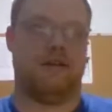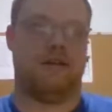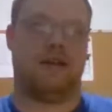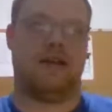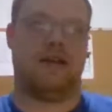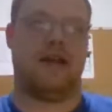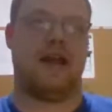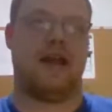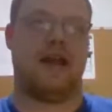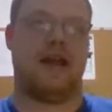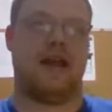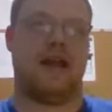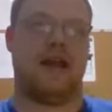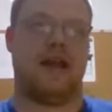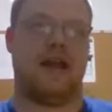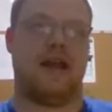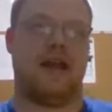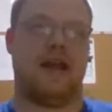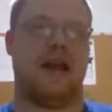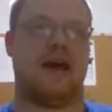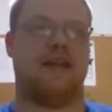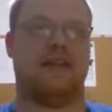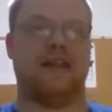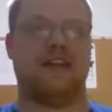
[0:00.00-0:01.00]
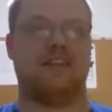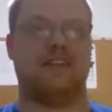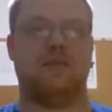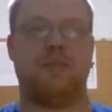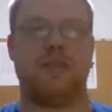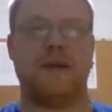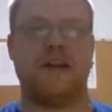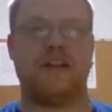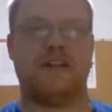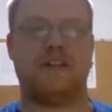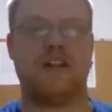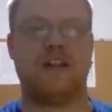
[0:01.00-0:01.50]
yeah, that's basically
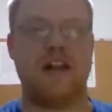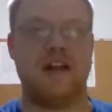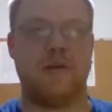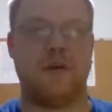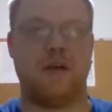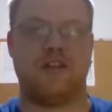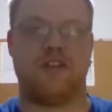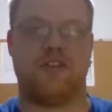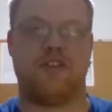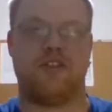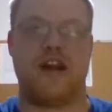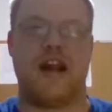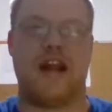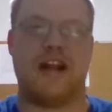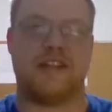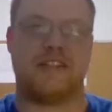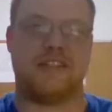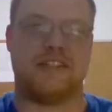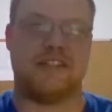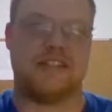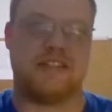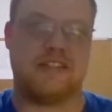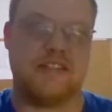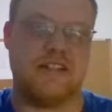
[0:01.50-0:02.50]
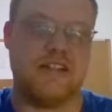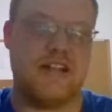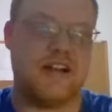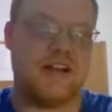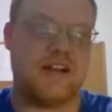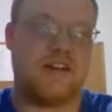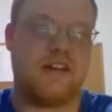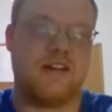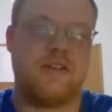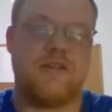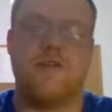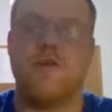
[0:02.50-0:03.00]
what the Traxxas Link's
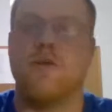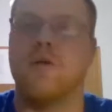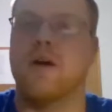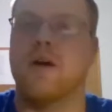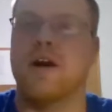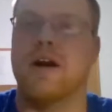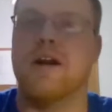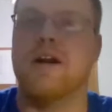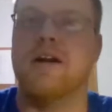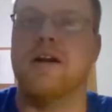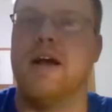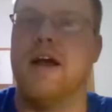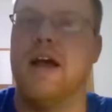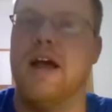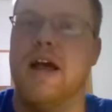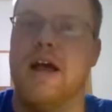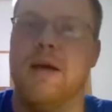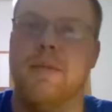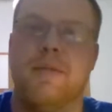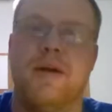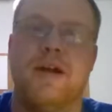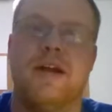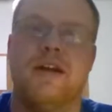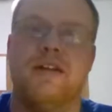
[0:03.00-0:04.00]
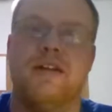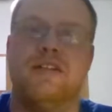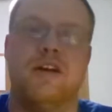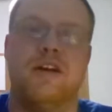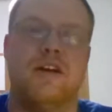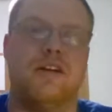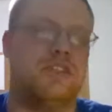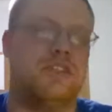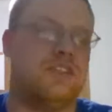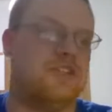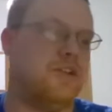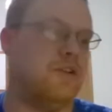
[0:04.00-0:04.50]
for. It tells you
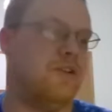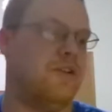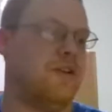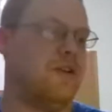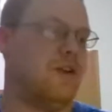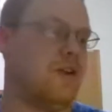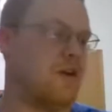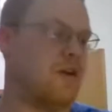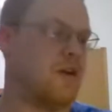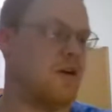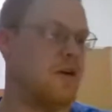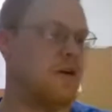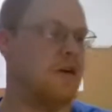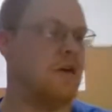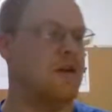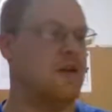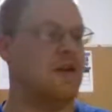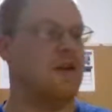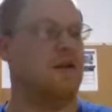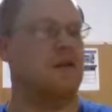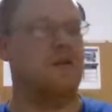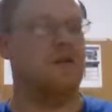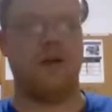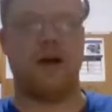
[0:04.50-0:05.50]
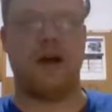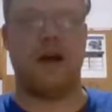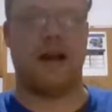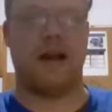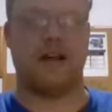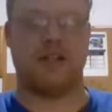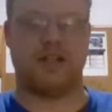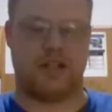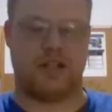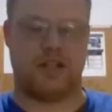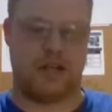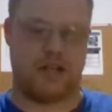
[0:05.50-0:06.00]
your, well, actually, I
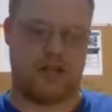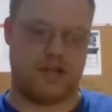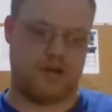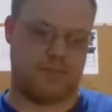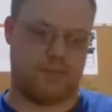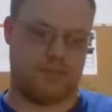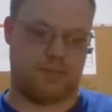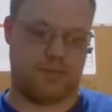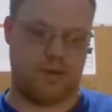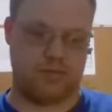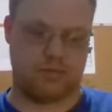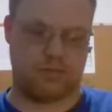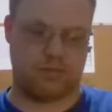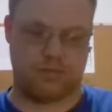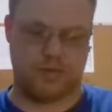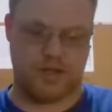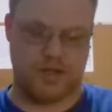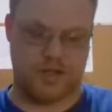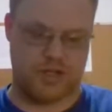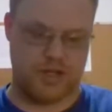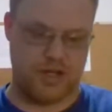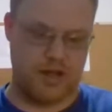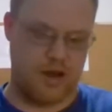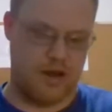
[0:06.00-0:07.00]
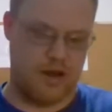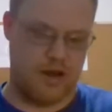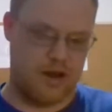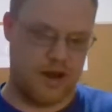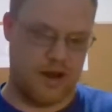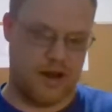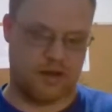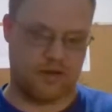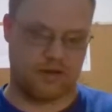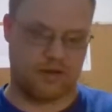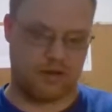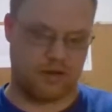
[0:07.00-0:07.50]
can probably show you
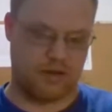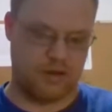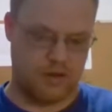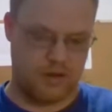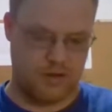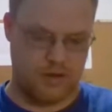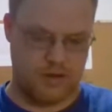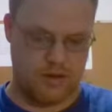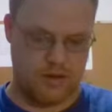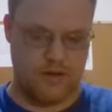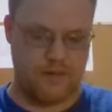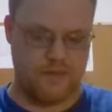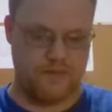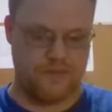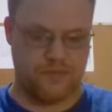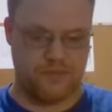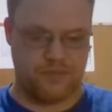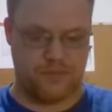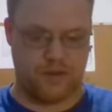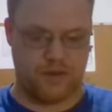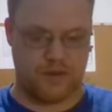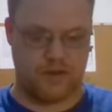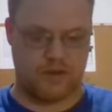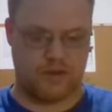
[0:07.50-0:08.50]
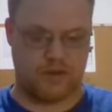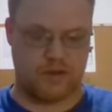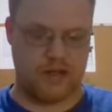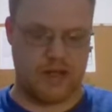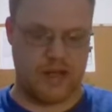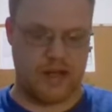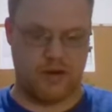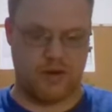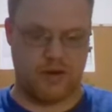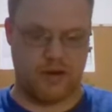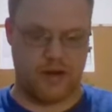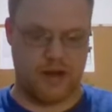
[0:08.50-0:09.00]
guys.
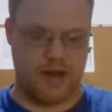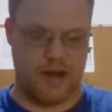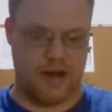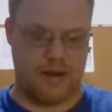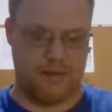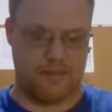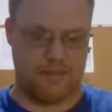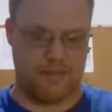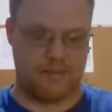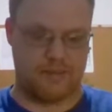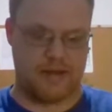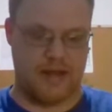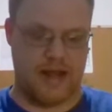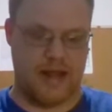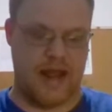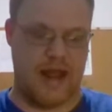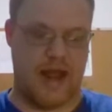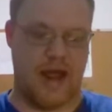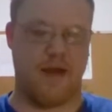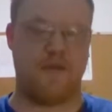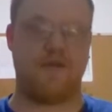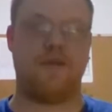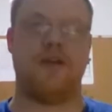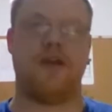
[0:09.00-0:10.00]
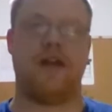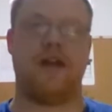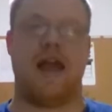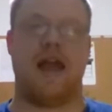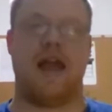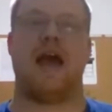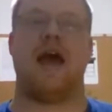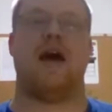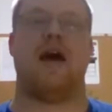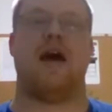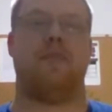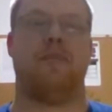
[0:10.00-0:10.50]
So they have an
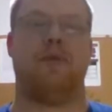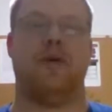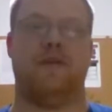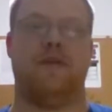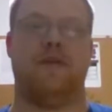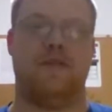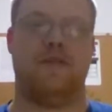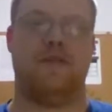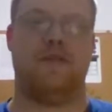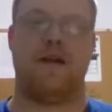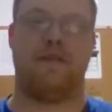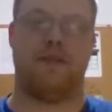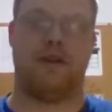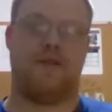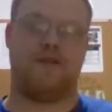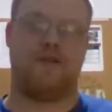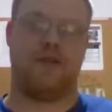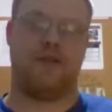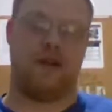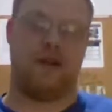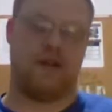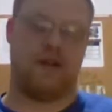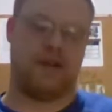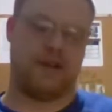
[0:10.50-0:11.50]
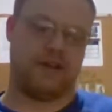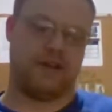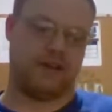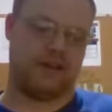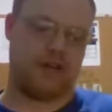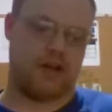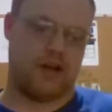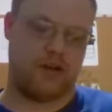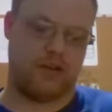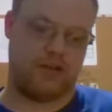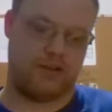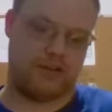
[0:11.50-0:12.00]
app. If you have an iPhone, it's
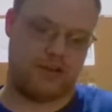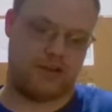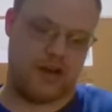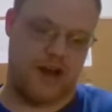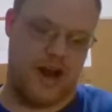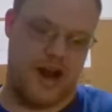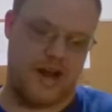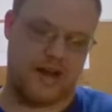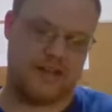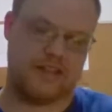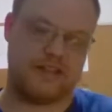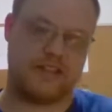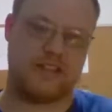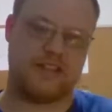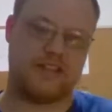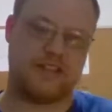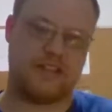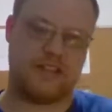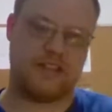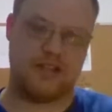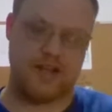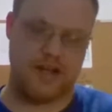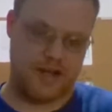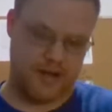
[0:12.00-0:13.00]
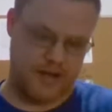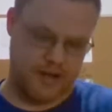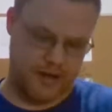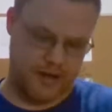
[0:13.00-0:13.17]
called Traxxas Link.